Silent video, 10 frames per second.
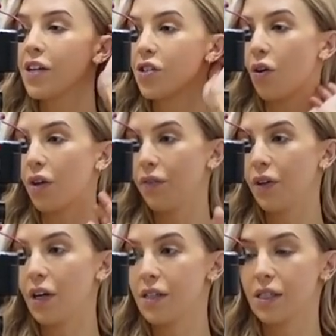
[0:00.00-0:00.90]
So I'll give
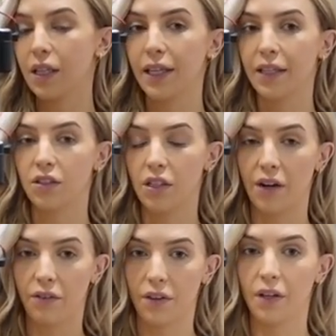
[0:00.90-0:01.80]
you guys the link to
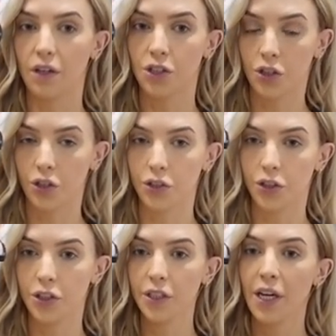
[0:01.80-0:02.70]
everything I showed
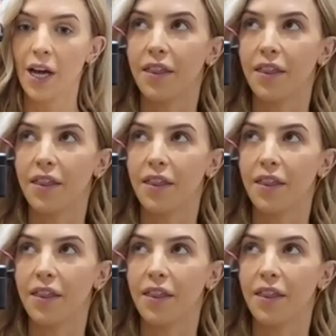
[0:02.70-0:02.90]
you.